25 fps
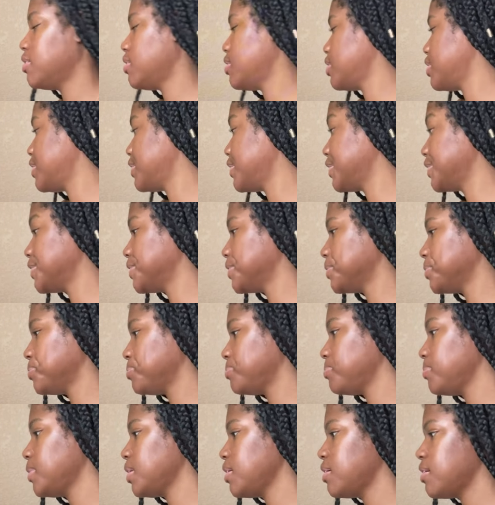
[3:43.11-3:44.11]
Um
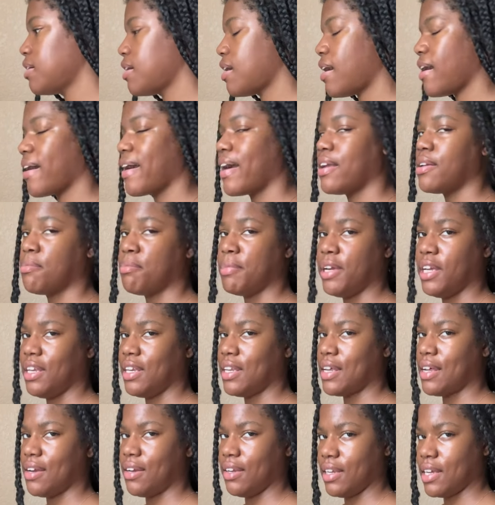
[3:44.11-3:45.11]
I got a meeting
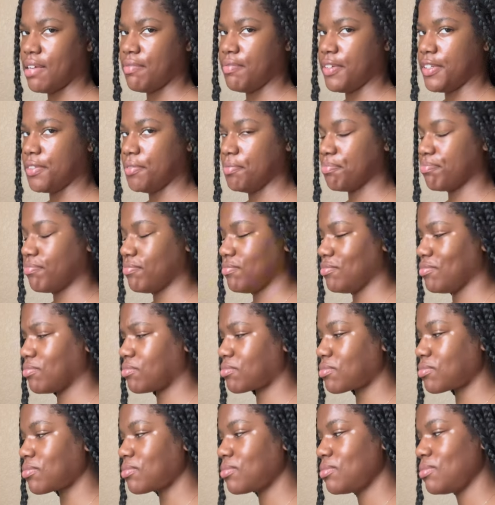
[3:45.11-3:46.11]
at 11.
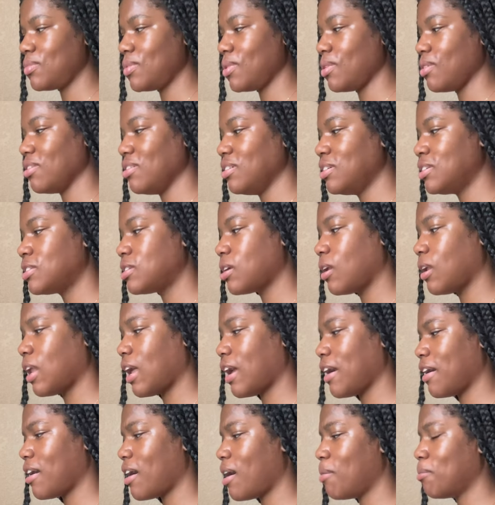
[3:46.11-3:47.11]
So
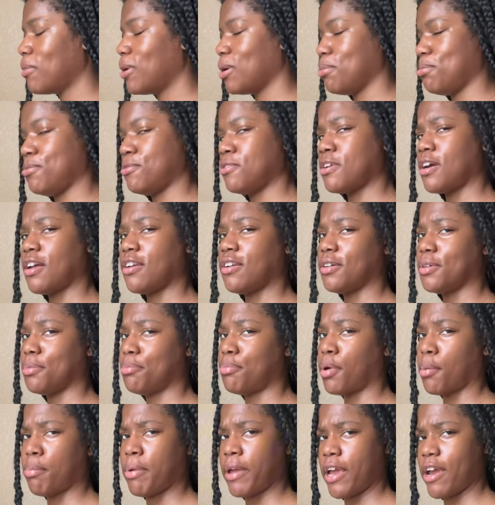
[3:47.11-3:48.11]
like I'm up trying to
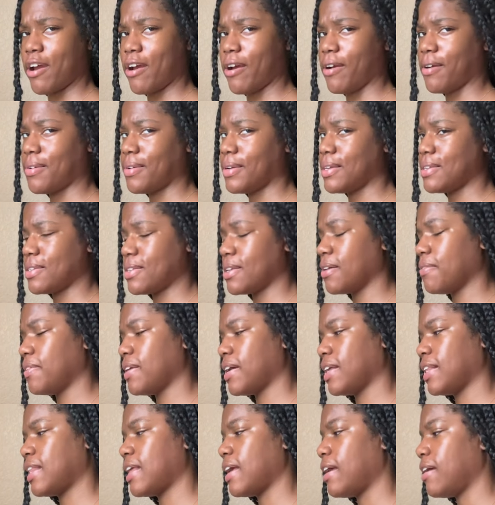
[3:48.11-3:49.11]
prepare and stuff
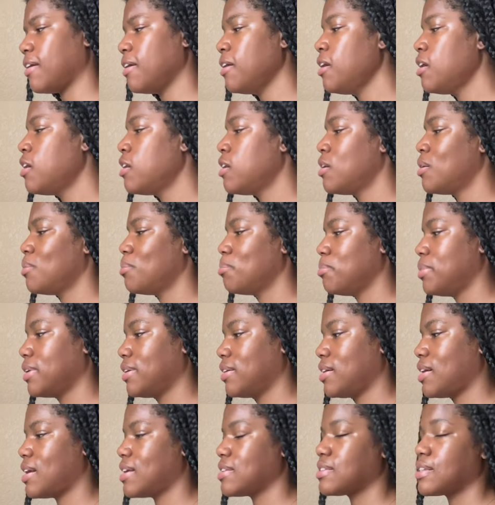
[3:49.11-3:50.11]
like that. But
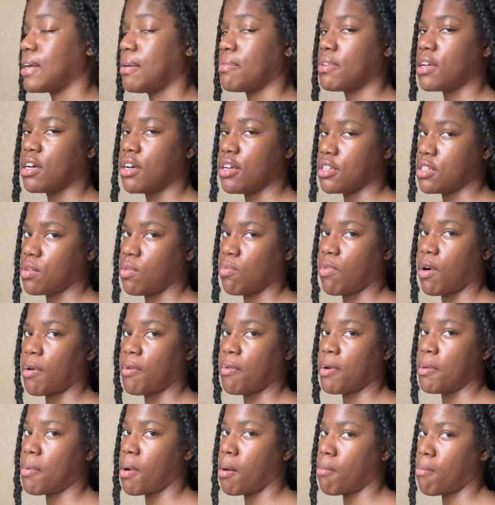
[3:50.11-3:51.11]
I also have to go somewhere
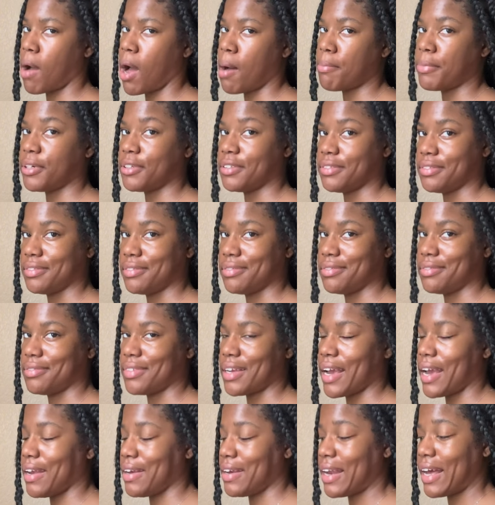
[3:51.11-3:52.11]
with my mama
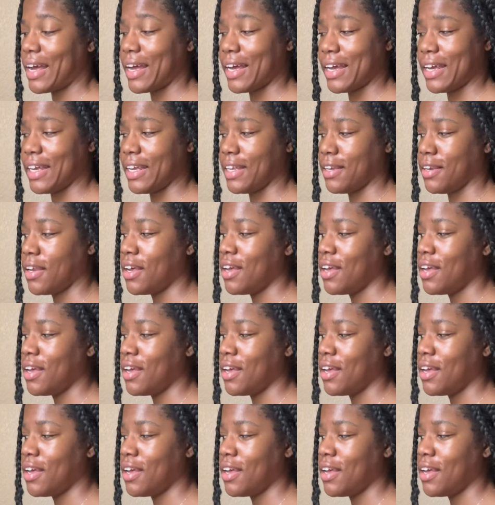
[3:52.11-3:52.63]
at 9.